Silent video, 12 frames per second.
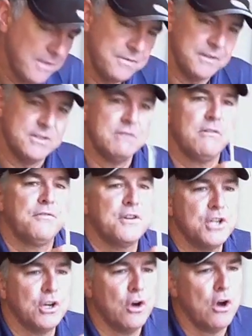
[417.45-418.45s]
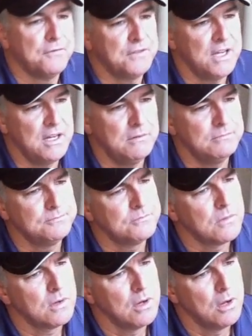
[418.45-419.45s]
The zero friction golf tee,
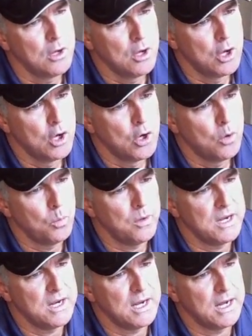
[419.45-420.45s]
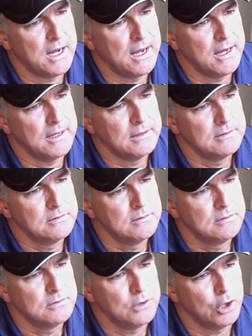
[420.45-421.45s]
when
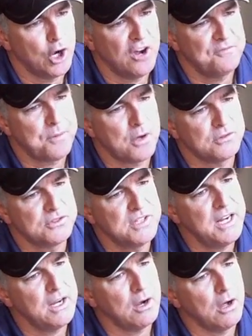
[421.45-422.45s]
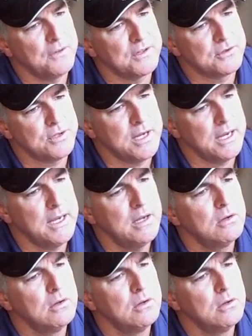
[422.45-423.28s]
the golf ball is sitting on this tee,